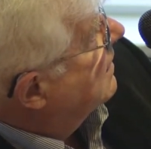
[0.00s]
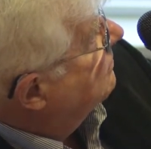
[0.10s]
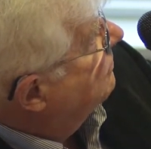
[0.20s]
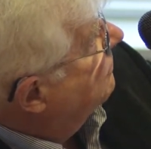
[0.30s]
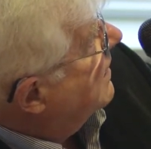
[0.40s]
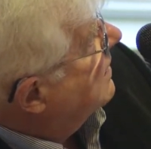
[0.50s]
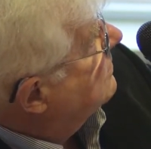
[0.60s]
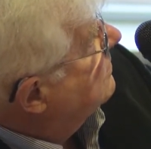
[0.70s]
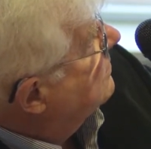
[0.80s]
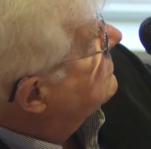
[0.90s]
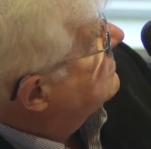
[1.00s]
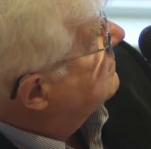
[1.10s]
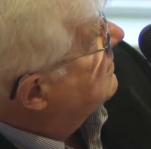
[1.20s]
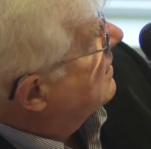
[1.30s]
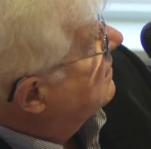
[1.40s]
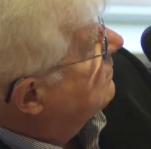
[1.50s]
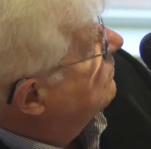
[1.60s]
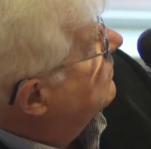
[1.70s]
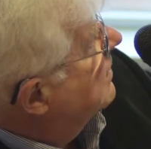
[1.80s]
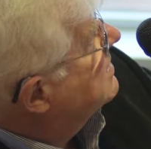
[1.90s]
at factors that
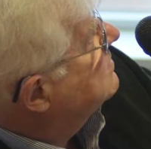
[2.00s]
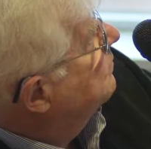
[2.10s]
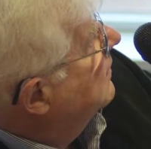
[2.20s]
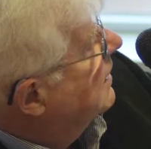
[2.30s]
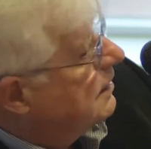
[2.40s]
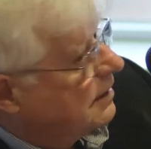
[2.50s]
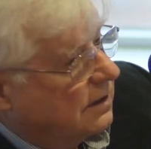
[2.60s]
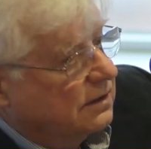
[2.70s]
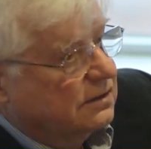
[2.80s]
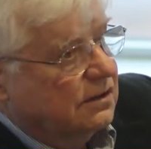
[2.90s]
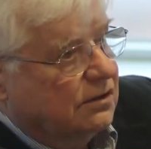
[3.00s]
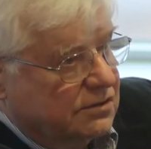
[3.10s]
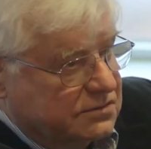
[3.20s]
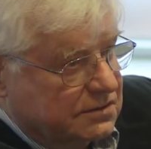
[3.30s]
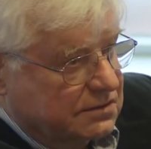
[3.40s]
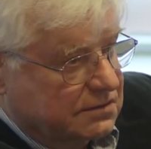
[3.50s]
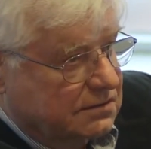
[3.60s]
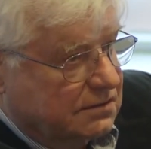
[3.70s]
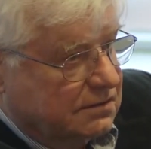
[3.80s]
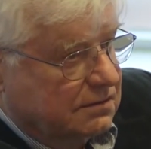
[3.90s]
would explain the losses.
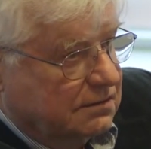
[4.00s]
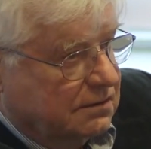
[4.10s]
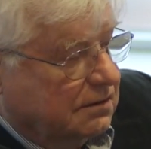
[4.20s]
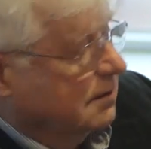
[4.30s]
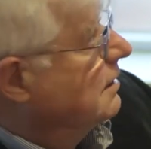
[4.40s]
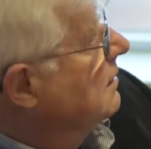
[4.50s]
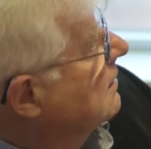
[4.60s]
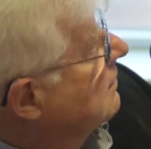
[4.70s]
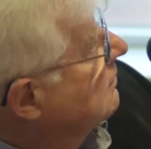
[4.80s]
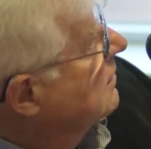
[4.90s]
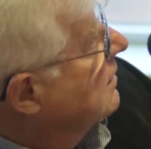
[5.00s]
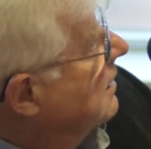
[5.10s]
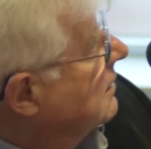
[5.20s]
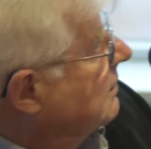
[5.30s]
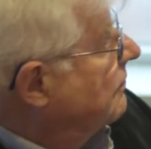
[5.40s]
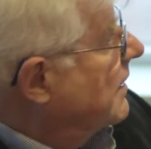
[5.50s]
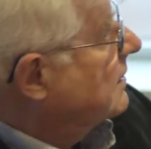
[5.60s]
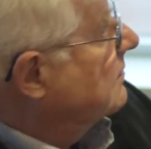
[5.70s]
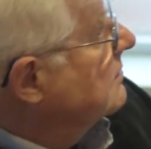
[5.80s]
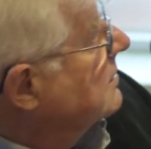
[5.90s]
And the
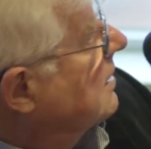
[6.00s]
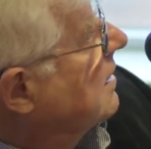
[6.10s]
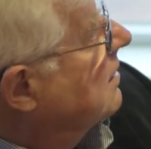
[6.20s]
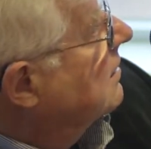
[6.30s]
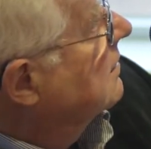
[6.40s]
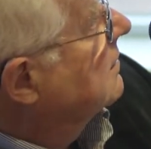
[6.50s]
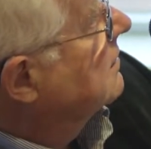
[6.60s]
factors are